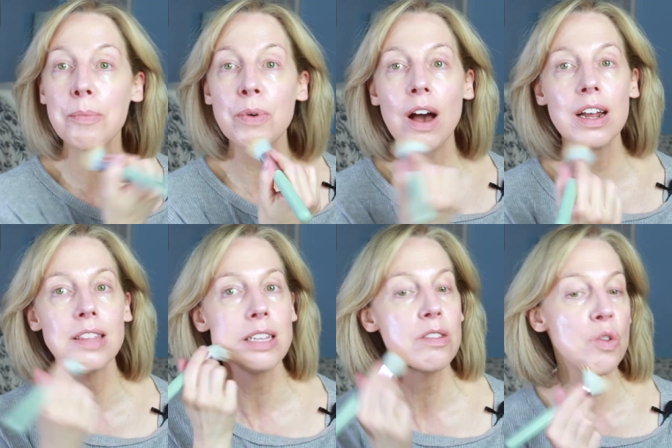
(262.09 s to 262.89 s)
a
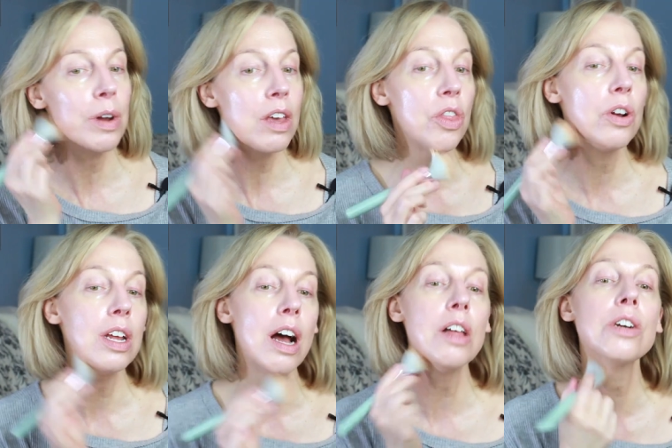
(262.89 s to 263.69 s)
product that's $20,
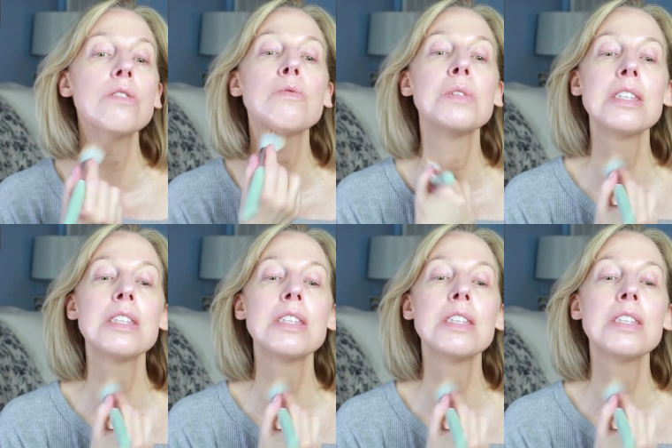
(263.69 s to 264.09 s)
$30.